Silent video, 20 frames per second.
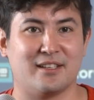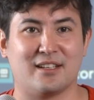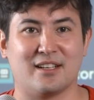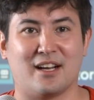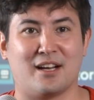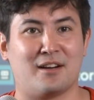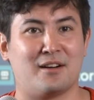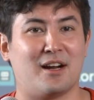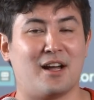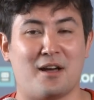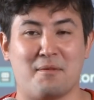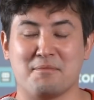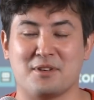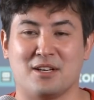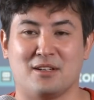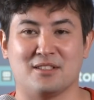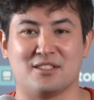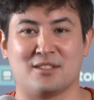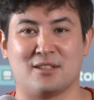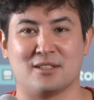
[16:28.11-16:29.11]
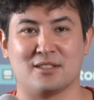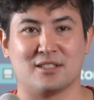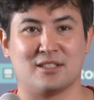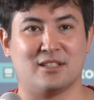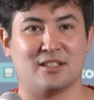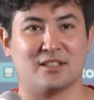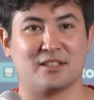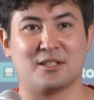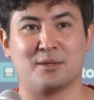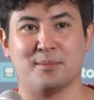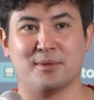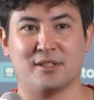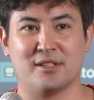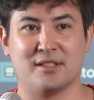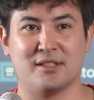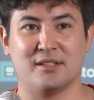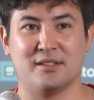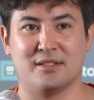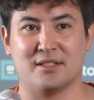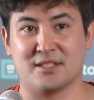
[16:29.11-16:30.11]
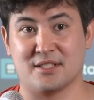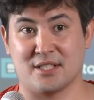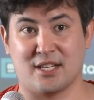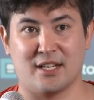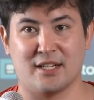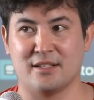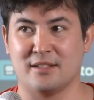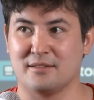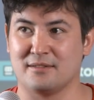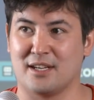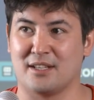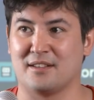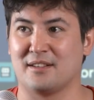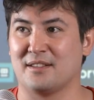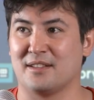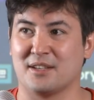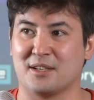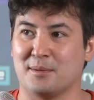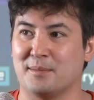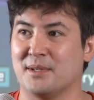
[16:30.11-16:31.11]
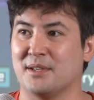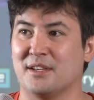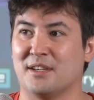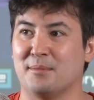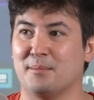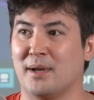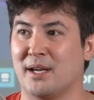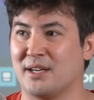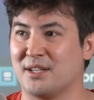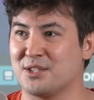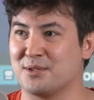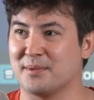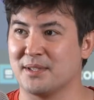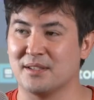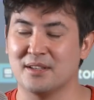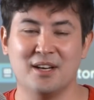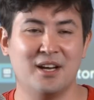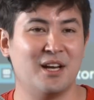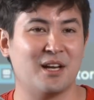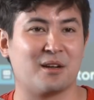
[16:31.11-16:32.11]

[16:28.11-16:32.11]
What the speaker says: Or I'm starting to call it community design rather than community management.